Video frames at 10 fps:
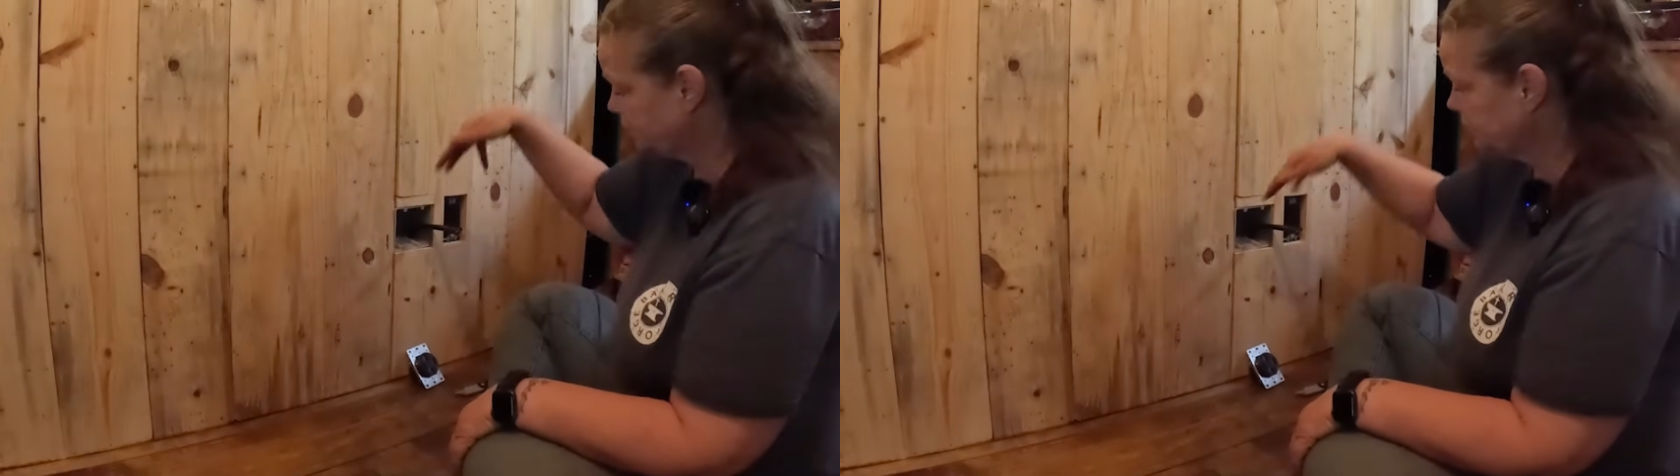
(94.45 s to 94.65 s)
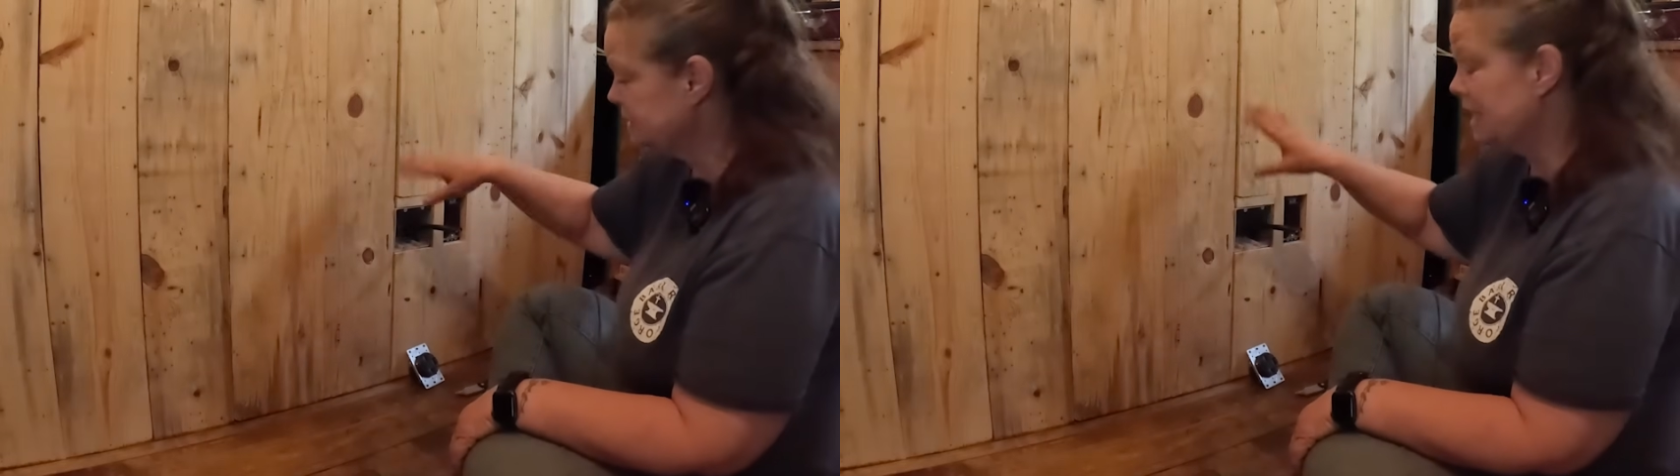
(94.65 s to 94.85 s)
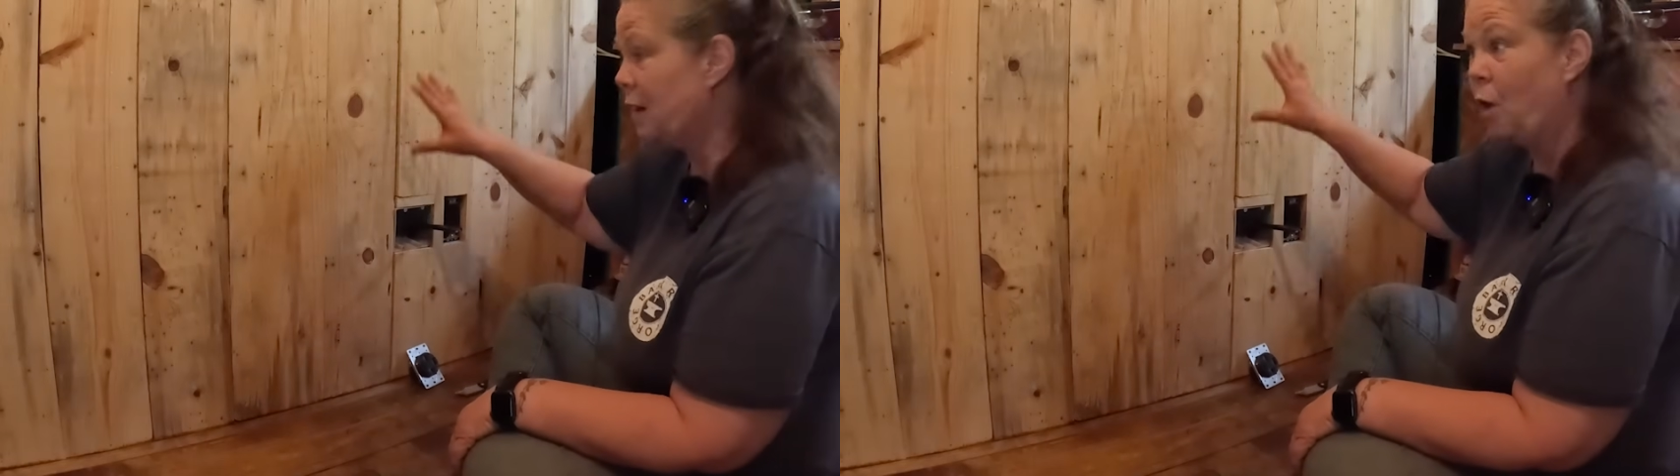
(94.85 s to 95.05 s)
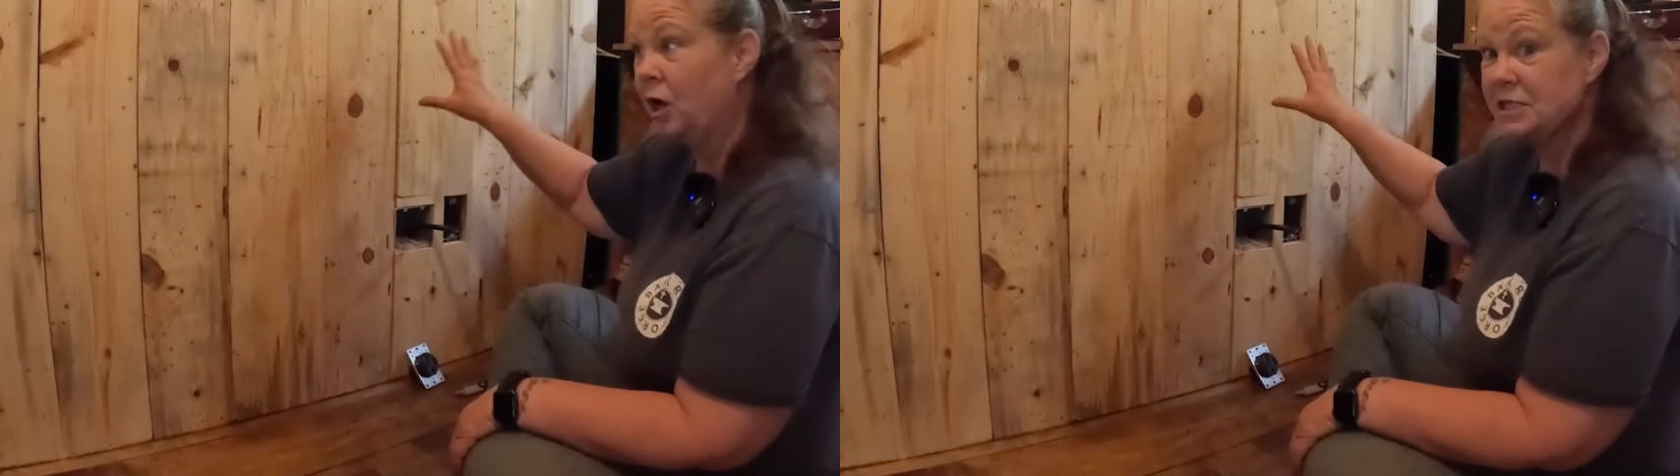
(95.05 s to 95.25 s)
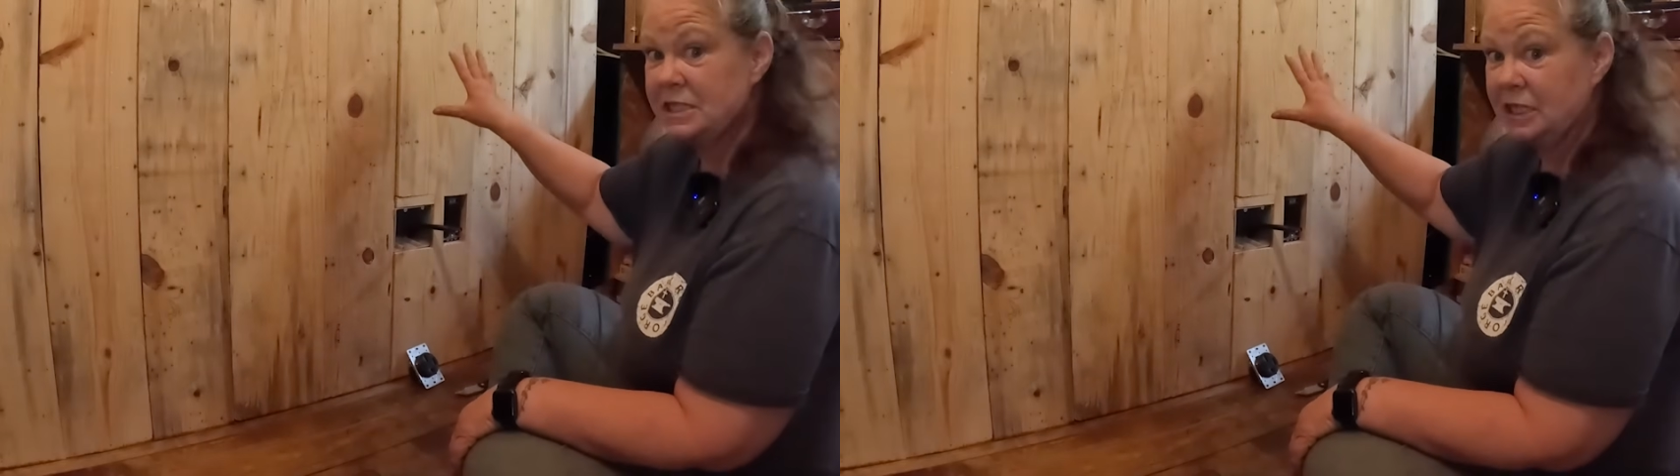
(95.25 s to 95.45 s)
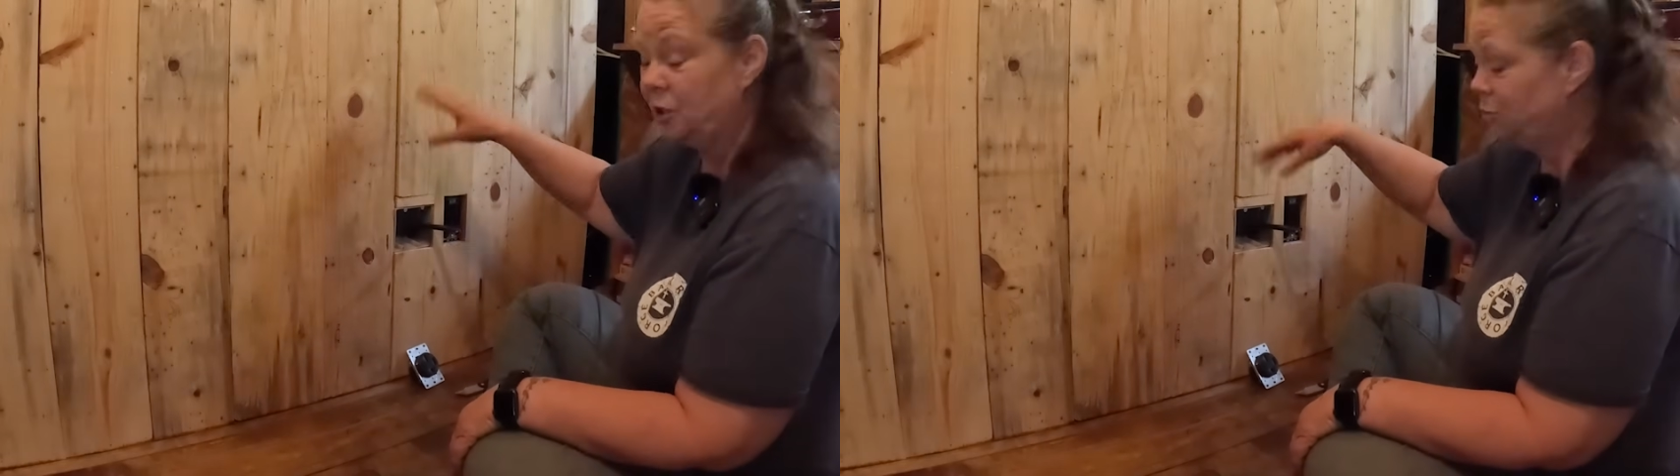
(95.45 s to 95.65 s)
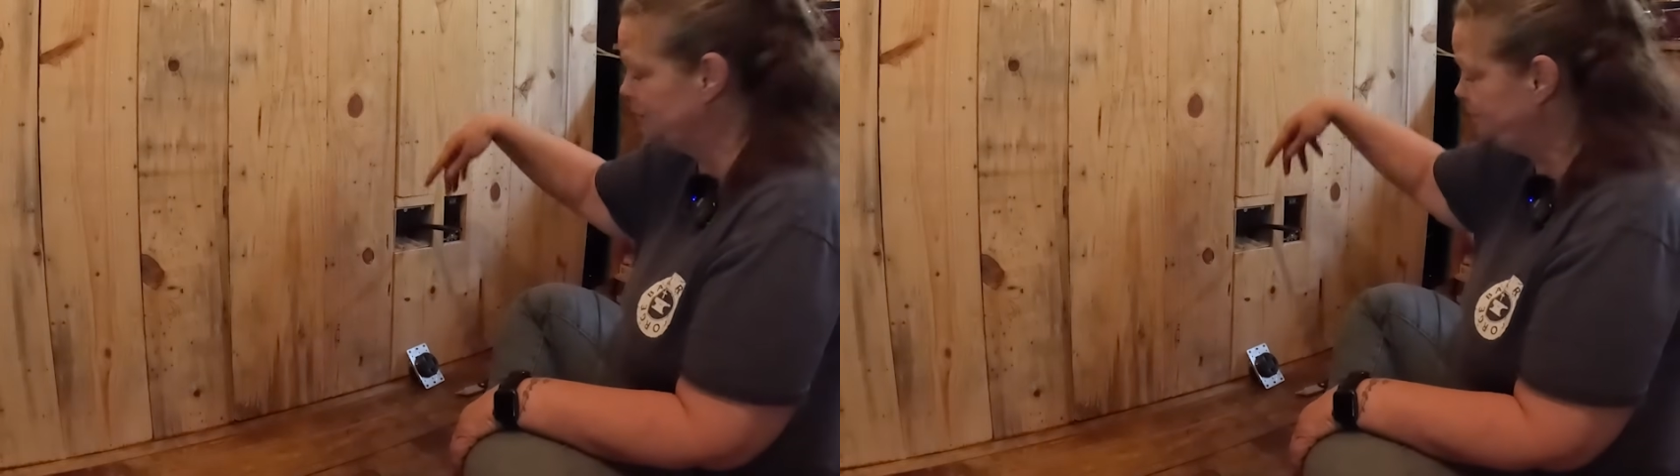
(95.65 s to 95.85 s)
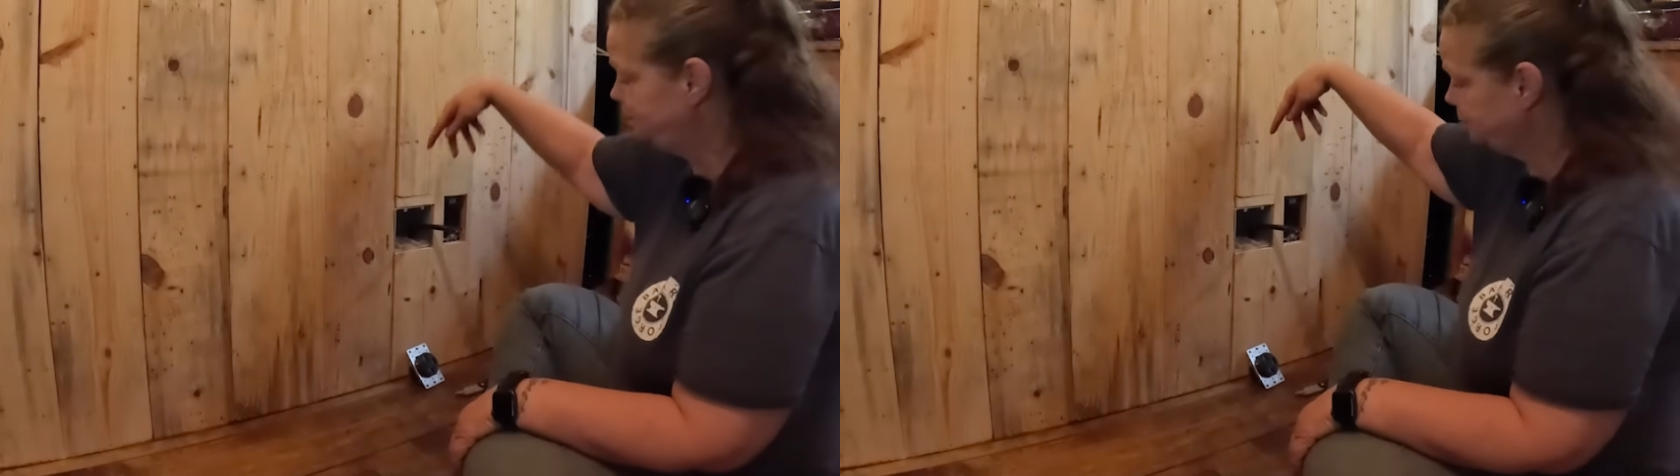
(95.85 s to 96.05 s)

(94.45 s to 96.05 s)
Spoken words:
because that wall is still open.